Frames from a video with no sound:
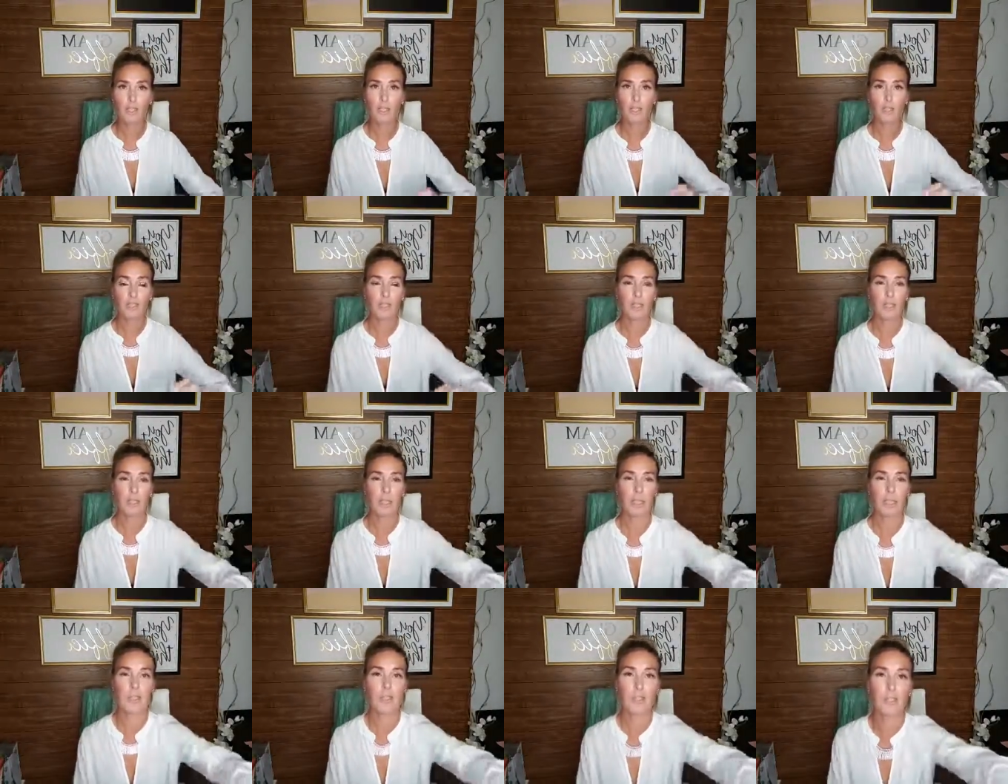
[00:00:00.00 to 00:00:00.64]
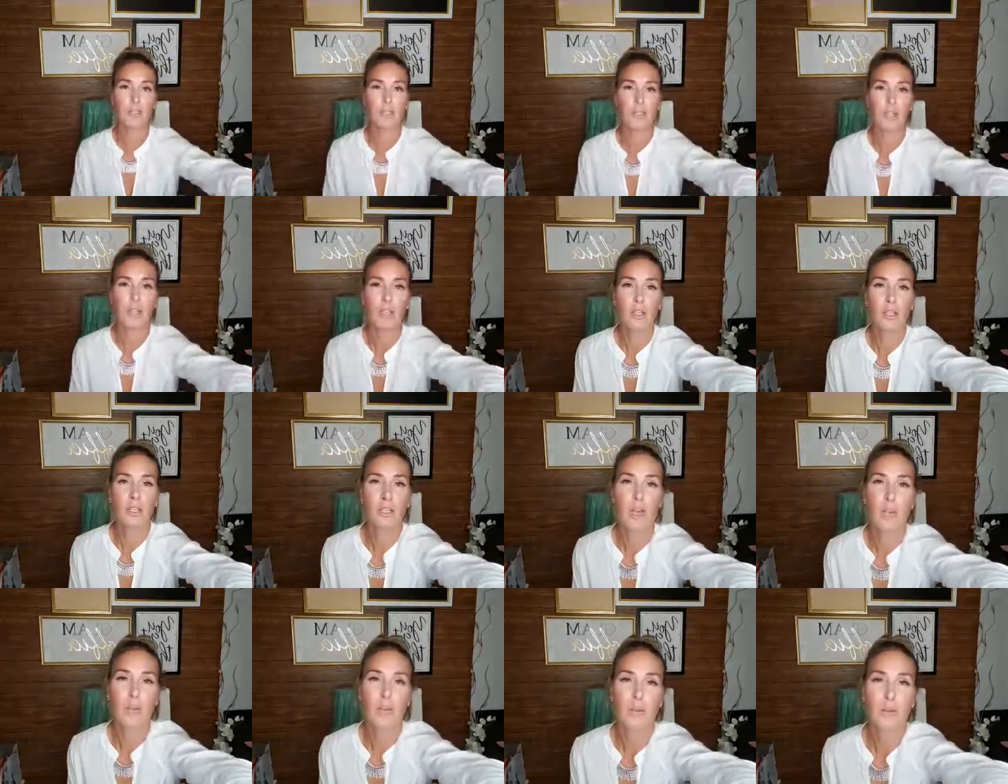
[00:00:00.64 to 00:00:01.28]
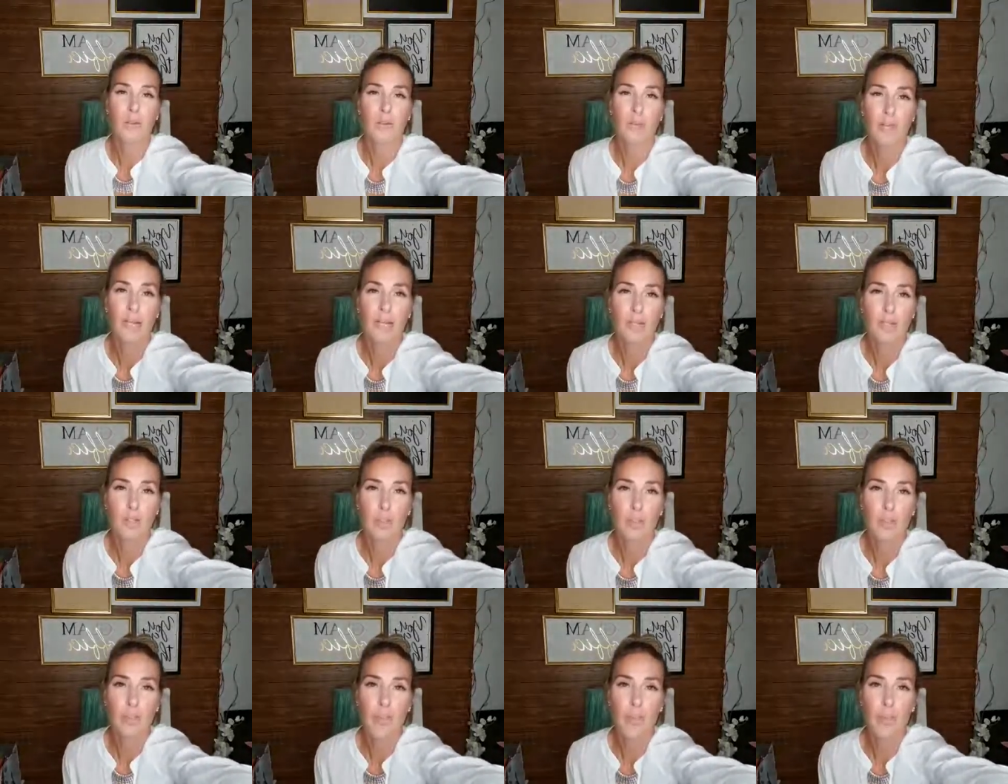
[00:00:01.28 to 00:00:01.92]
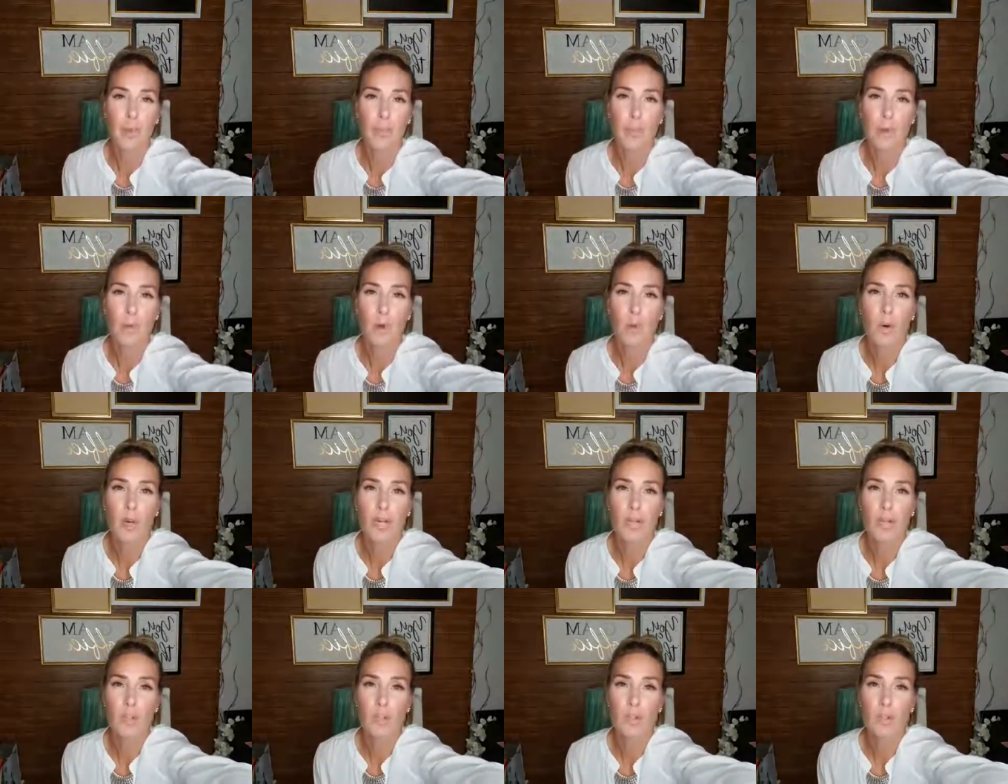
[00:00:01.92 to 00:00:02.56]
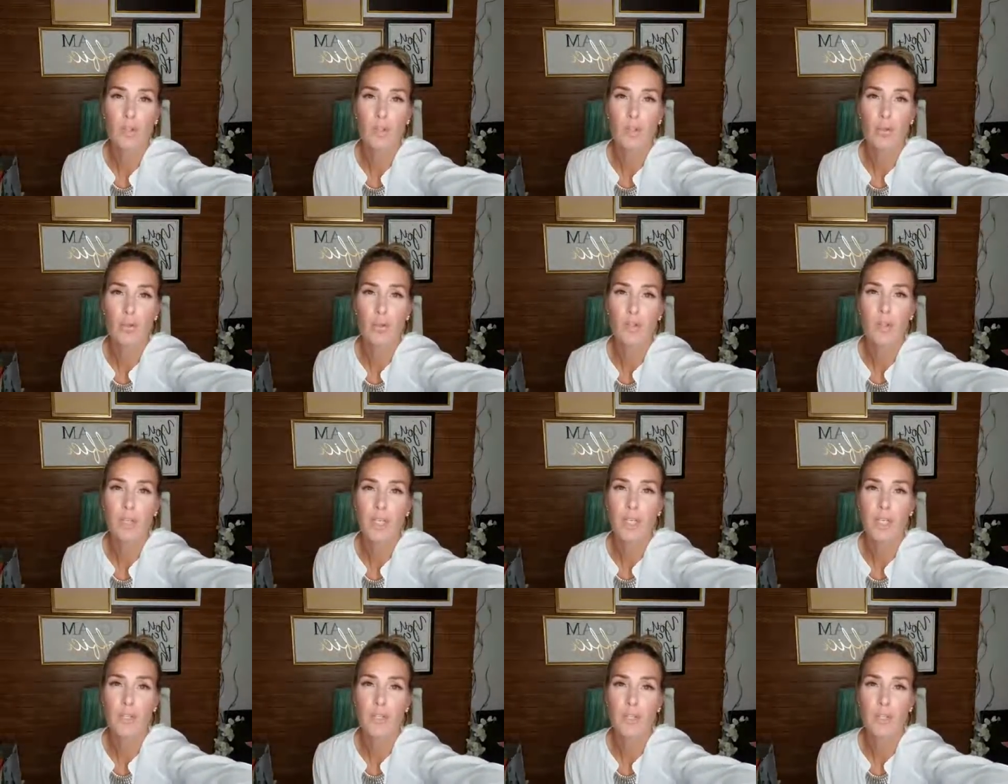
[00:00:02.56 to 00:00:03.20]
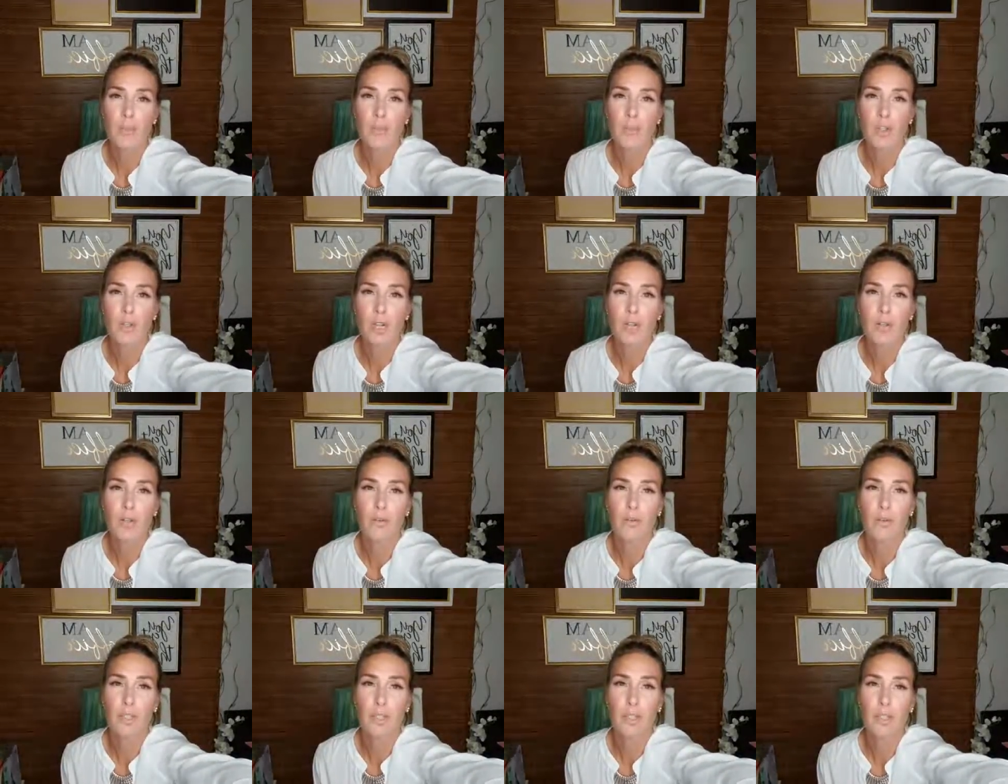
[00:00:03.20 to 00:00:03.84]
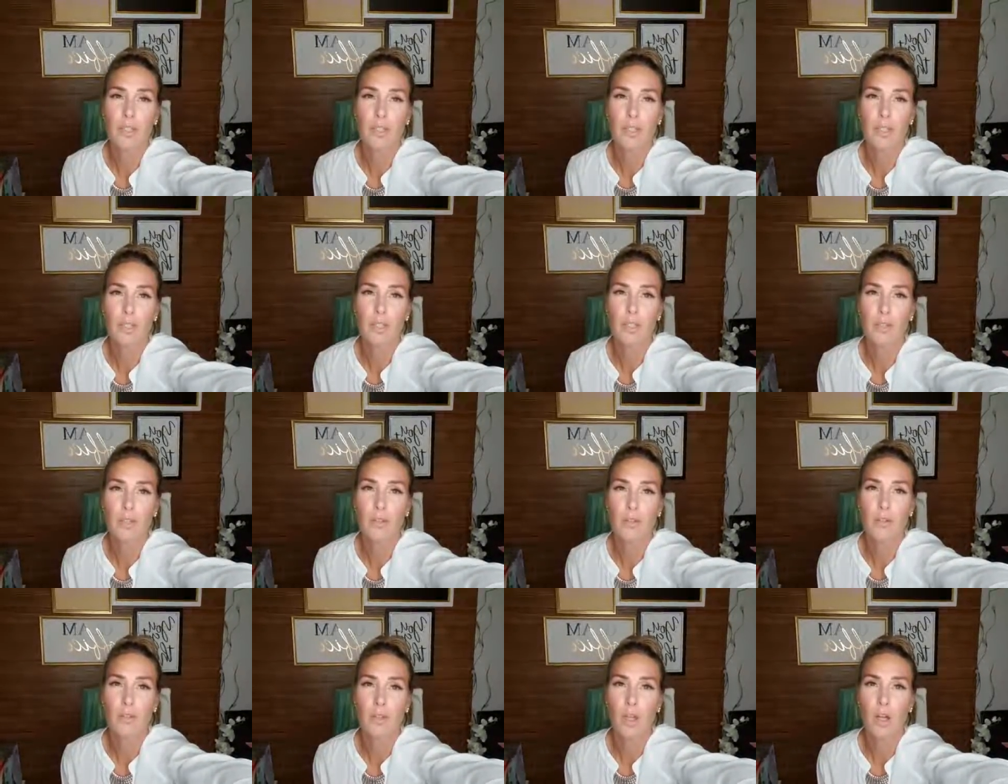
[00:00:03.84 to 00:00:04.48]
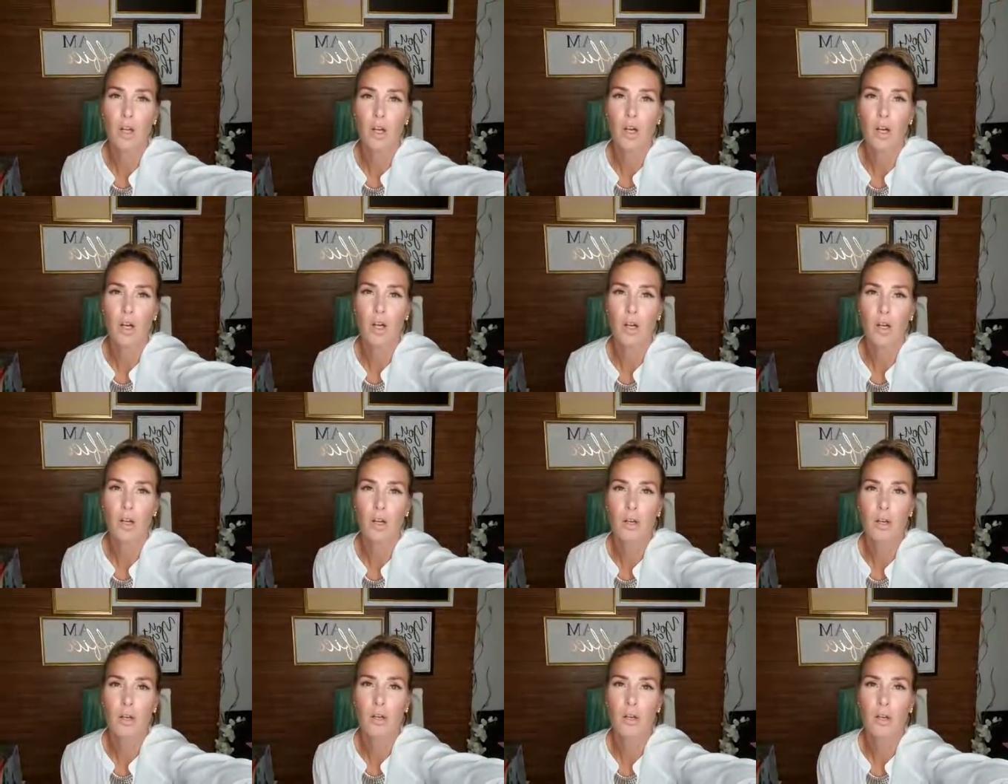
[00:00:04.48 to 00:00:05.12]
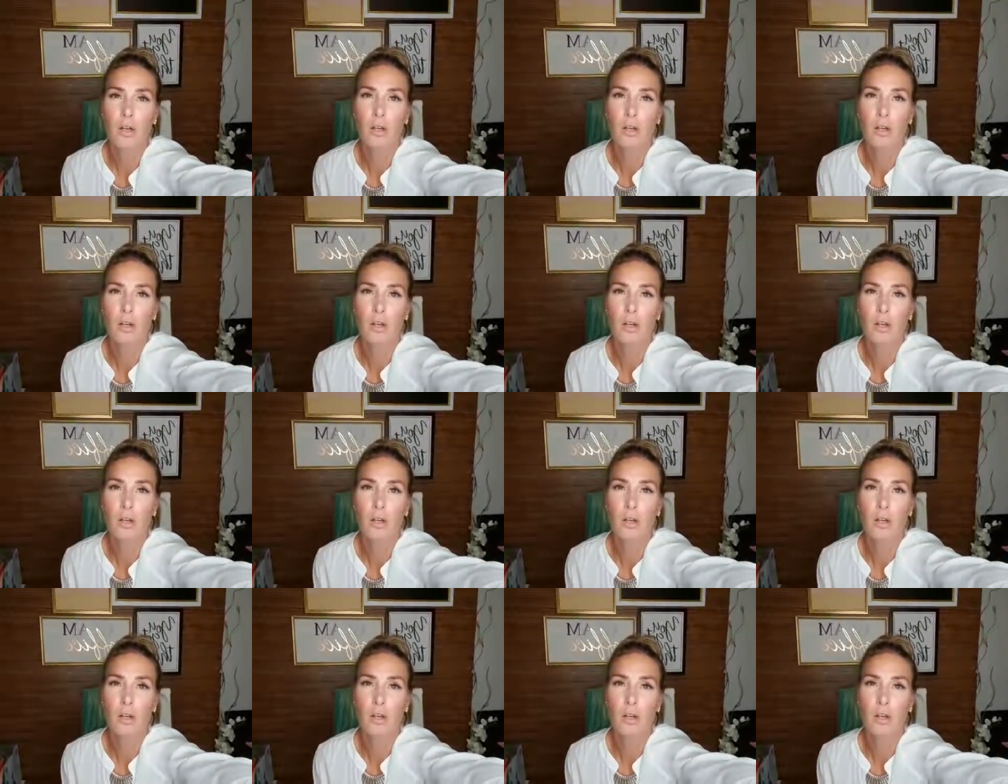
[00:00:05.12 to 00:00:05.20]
Then that's okay. But when you do things, I'm trying to read this long,